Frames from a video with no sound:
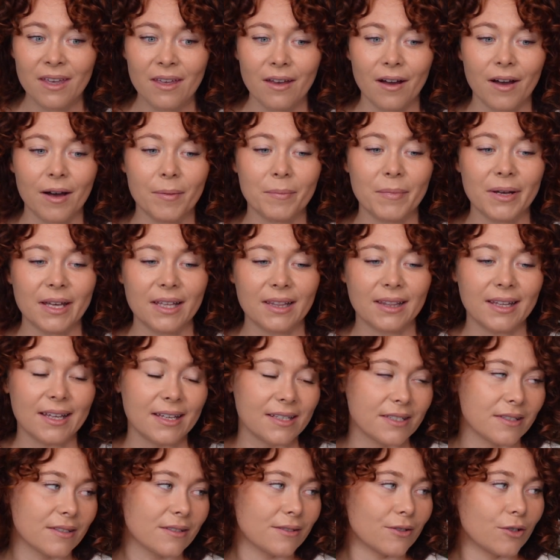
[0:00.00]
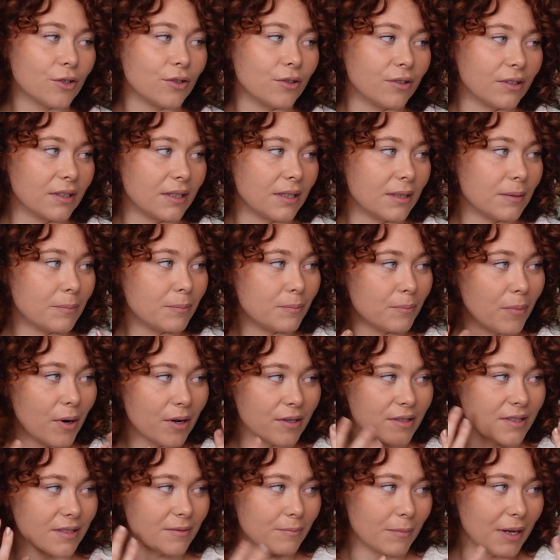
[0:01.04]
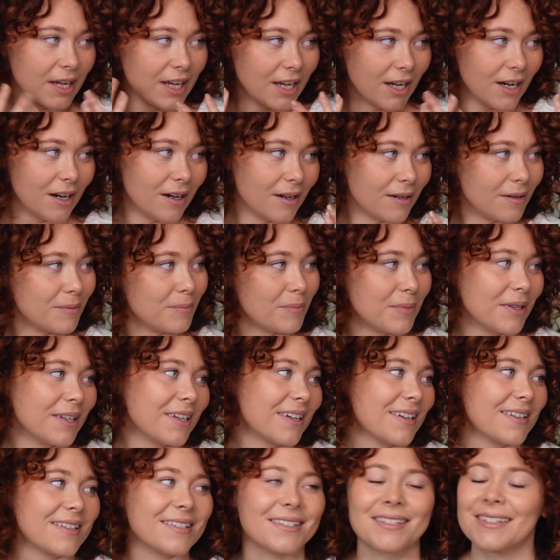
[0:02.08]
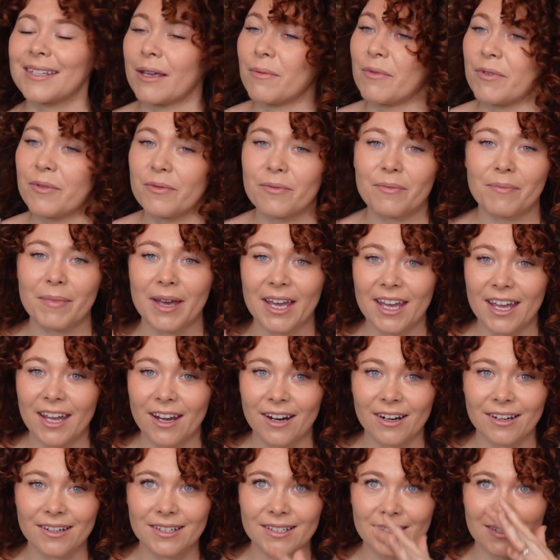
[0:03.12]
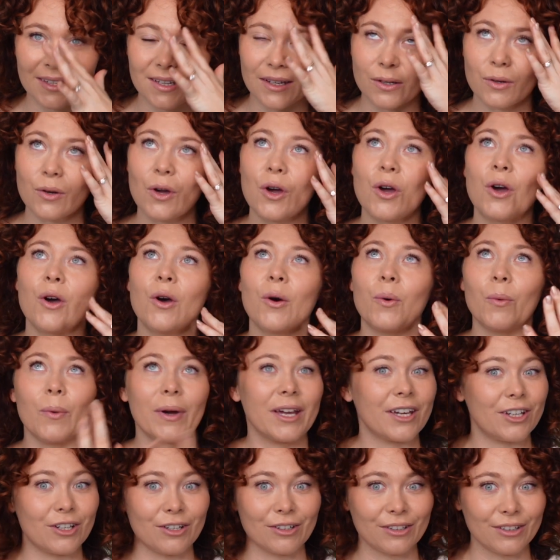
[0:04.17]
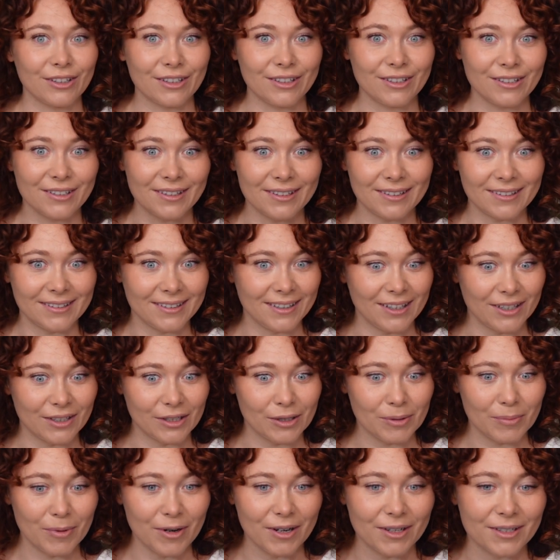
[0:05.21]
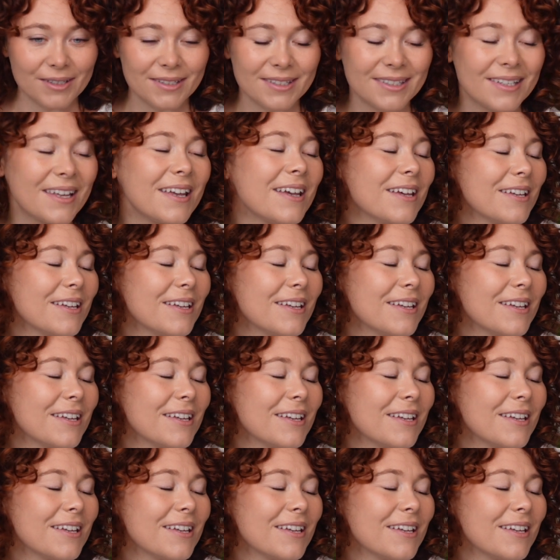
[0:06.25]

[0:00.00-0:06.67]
my less curly parts of my hair because some of my hair is like way curlier than the other parts.